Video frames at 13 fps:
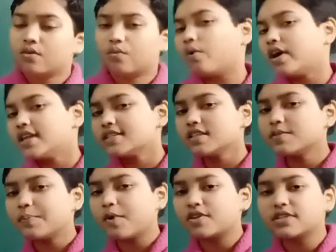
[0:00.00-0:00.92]
What is this
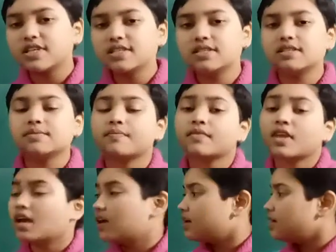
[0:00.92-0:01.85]
process?
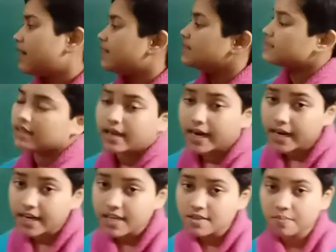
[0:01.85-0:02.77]
Yes,
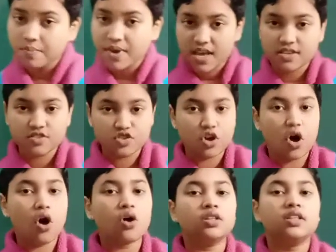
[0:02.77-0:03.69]
it is
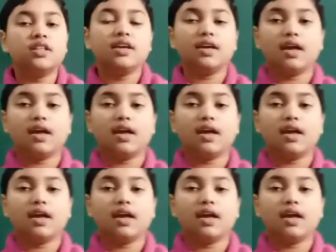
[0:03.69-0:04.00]
based on the